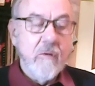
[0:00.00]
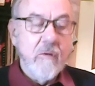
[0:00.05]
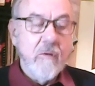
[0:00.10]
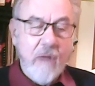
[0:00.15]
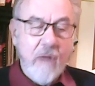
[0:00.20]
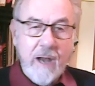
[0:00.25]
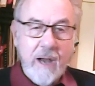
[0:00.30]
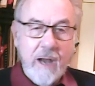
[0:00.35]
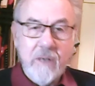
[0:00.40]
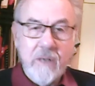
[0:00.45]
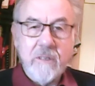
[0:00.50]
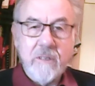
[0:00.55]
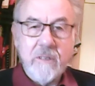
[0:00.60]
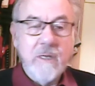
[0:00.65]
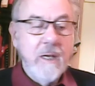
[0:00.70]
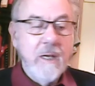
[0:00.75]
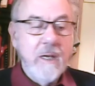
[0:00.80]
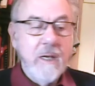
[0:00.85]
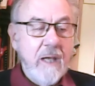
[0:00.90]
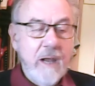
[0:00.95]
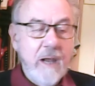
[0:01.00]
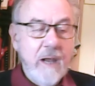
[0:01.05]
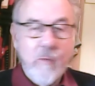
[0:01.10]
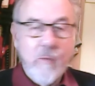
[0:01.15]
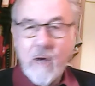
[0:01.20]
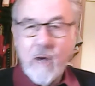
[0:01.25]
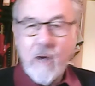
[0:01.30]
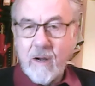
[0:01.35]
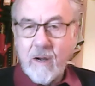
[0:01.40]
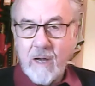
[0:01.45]
drugs, and
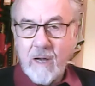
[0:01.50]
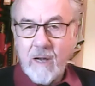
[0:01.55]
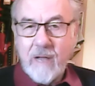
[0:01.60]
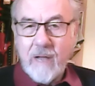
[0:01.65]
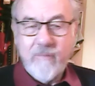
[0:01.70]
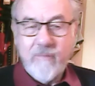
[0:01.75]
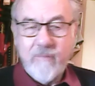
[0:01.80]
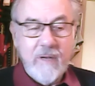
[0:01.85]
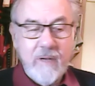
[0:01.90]
wildlife.